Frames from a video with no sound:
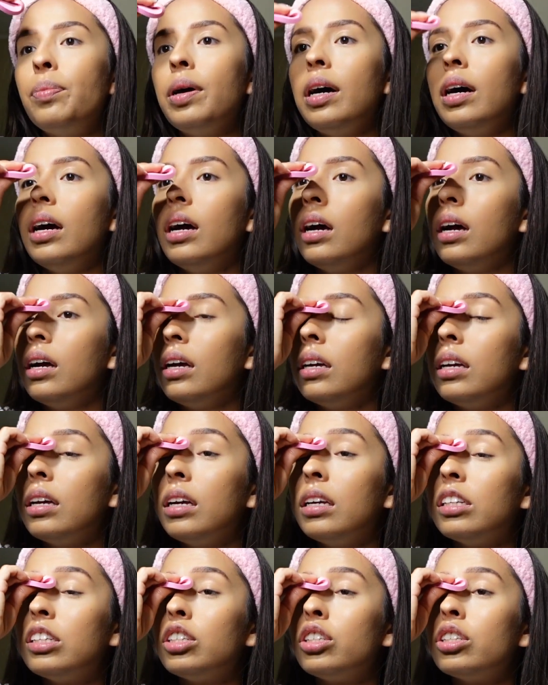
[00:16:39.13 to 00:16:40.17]
But
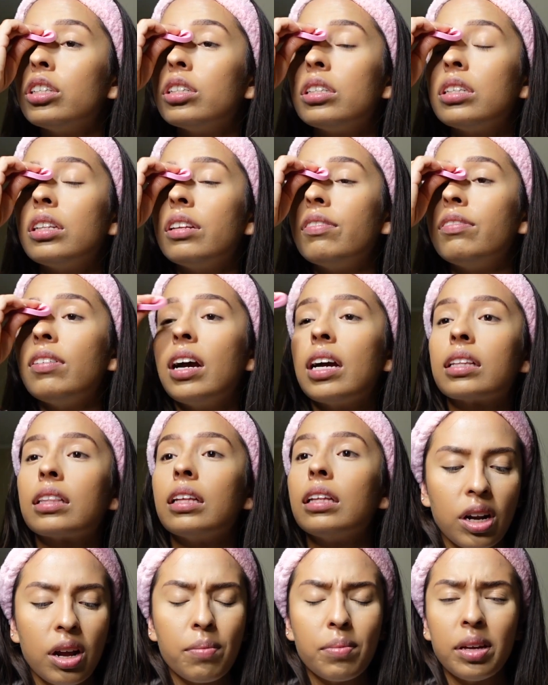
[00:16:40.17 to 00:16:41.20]
it's just the fact that
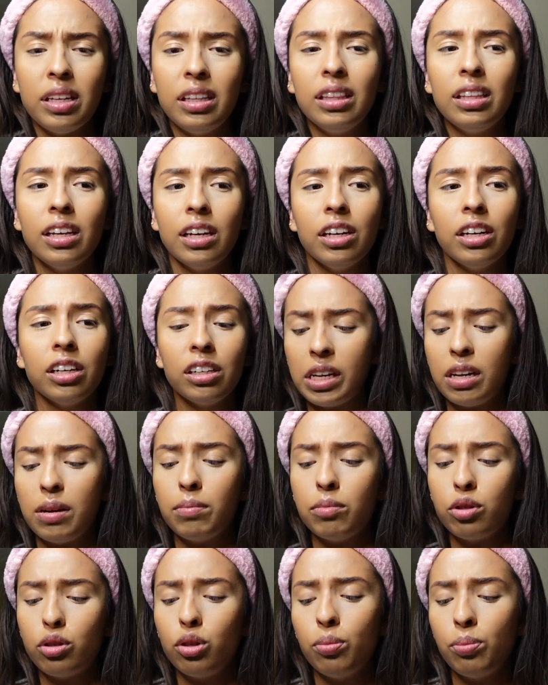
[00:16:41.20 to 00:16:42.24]
when I'm in there and I'm
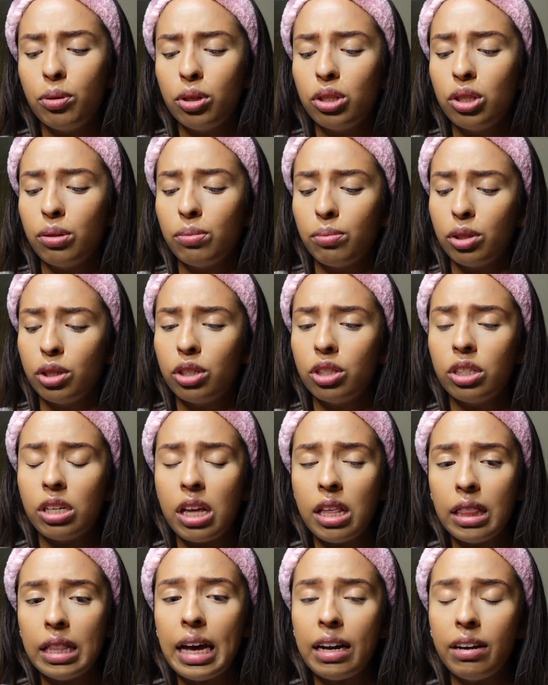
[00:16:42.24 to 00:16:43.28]
super submerged
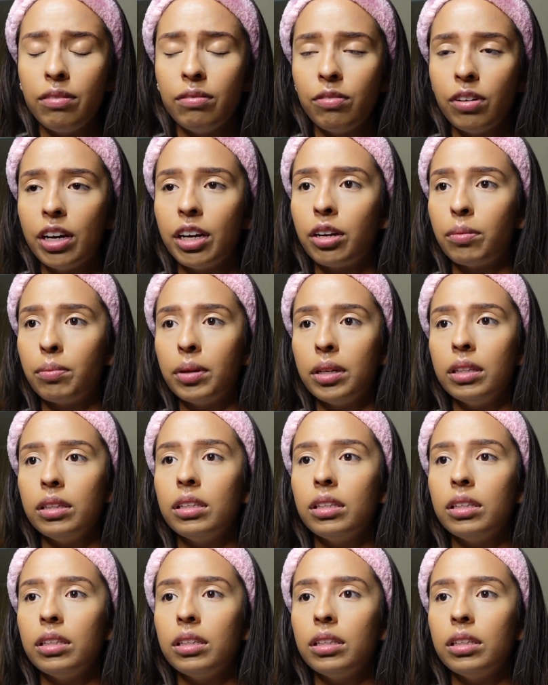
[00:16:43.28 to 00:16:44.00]
in that environment,